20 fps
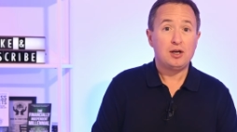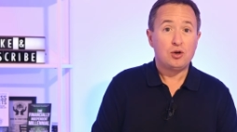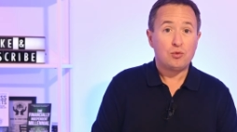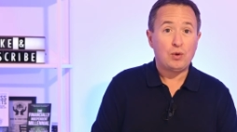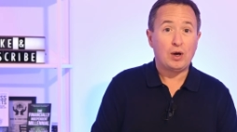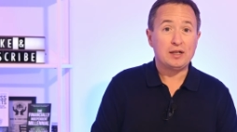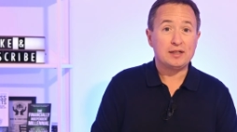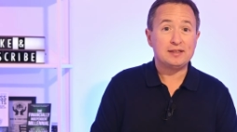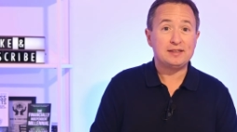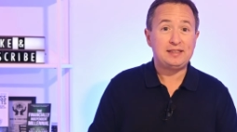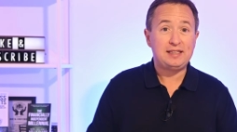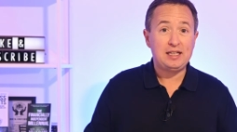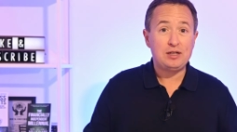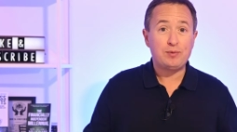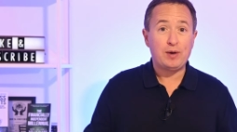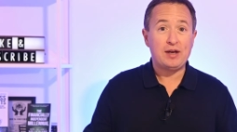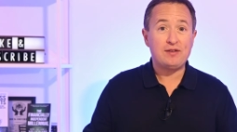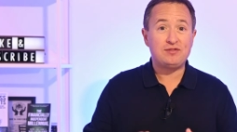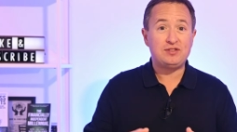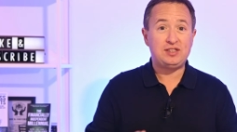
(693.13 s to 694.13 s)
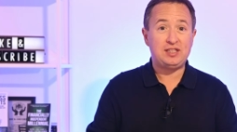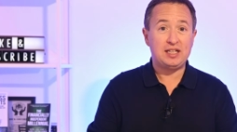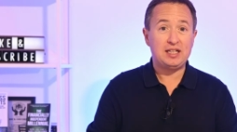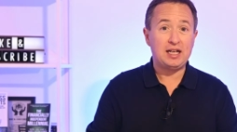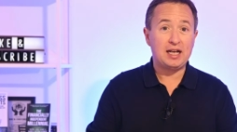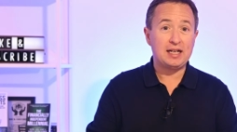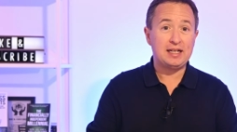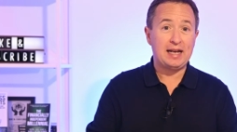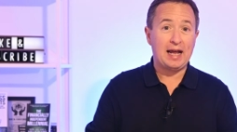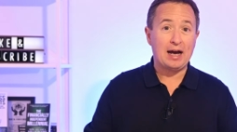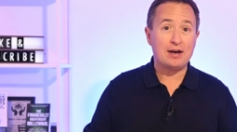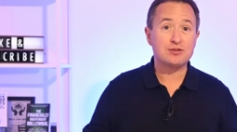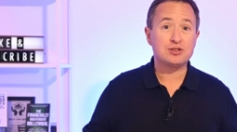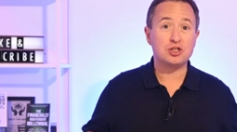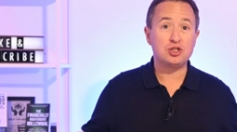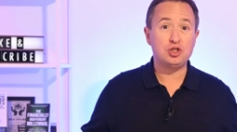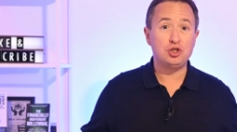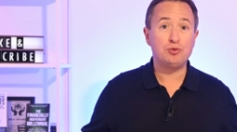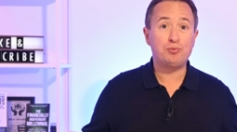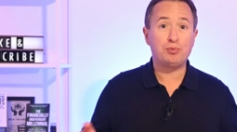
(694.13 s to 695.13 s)
While D-Wave did announce a
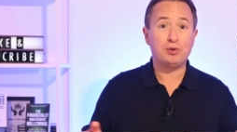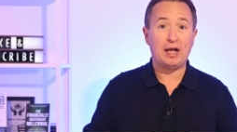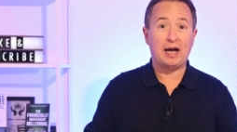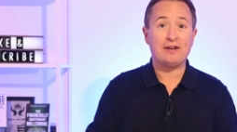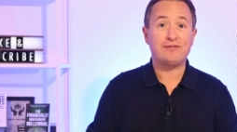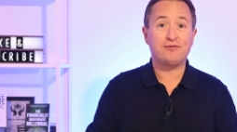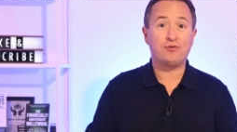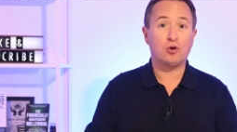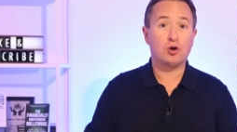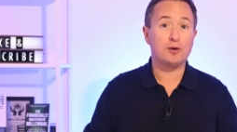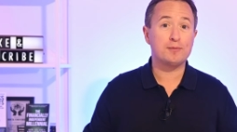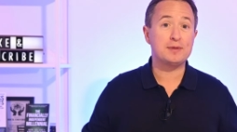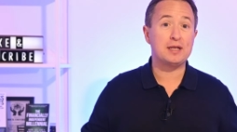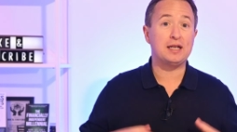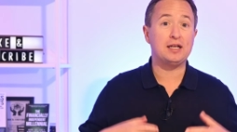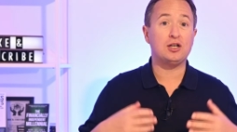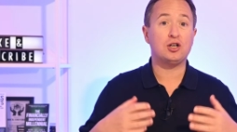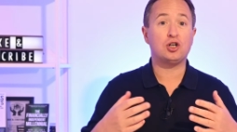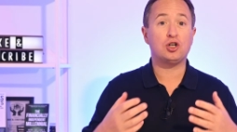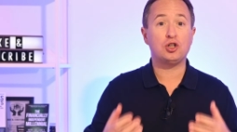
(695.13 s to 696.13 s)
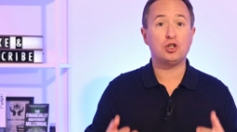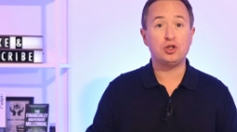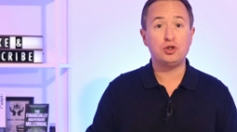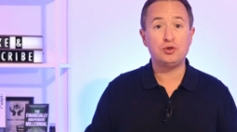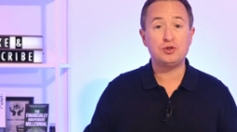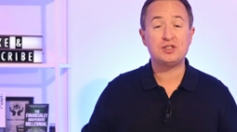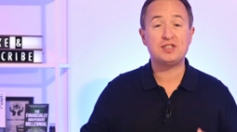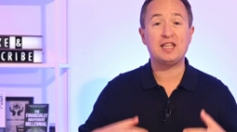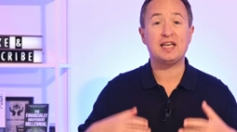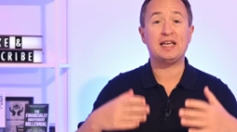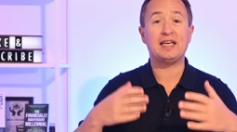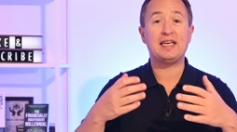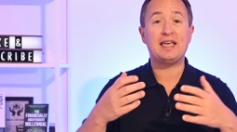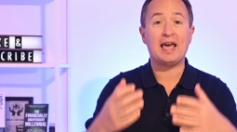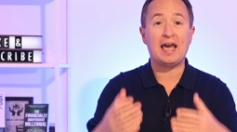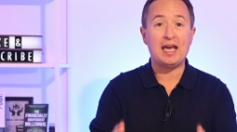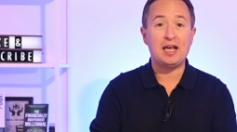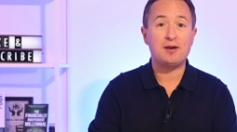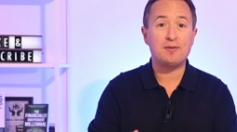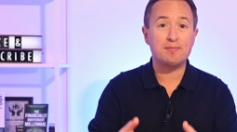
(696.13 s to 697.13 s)
new platform that includes the gate